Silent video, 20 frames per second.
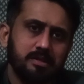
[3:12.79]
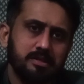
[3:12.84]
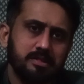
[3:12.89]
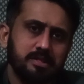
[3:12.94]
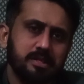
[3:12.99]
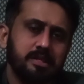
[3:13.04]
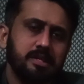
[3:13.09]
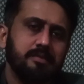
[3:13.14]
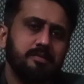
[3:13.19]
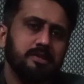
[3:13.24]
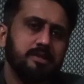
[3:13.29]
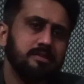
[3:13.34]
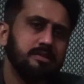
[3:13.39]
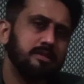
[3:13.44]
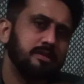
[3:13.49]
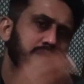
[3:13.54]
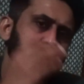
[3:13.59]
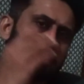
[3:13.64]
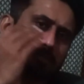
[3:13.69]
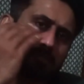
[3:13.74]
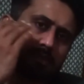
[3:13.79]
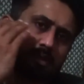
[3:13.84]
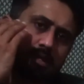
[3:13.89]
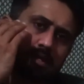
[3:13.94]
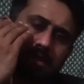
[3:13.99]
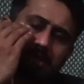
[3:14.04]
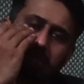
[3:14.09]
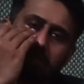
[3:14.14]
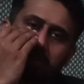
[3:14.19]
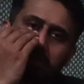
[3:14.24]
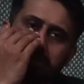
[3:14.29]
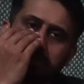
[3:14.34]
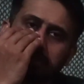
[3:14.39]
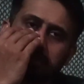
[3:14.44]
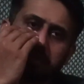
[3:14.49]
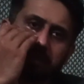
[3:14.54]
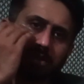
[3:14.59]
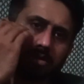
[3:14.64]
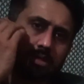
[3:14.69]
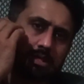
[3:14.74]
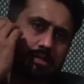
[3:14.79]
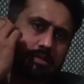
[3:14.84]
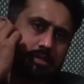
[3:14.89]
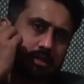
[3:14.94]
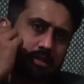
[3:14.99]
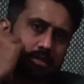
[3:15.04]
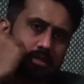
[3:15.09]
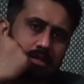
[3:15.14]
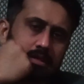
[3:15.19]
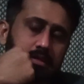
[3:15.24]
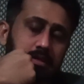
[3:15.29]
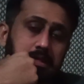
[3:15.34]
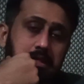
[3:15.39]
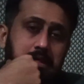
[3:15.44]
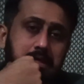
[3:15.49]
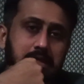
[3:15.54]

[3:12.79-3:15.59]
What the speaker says: Conjunctiva is a transparent layer on the sclera.